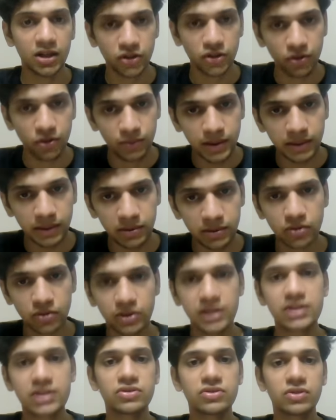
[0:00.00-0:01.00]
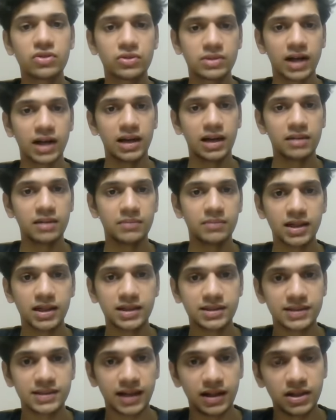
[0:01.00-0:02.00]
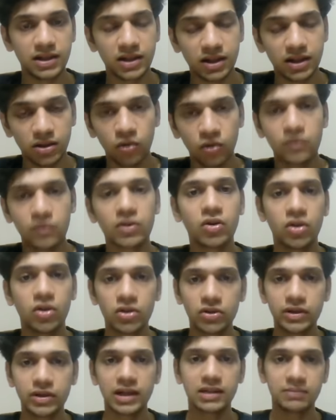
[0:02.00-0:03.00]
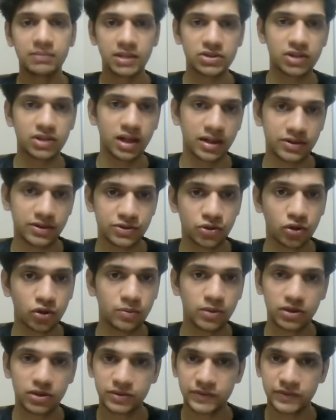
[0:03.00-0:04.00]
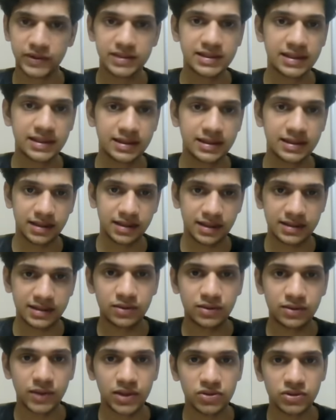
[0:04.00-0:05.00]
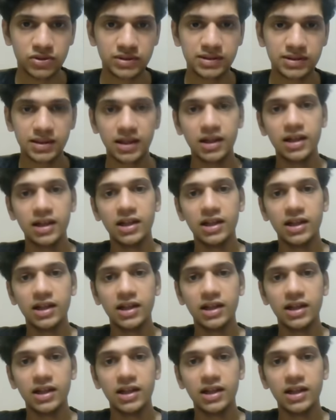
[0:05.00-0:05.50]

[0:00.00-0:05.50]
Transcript: You'll be able to reach those higher marks, and overall you'll get a much higher score, because firstly, are easy questions,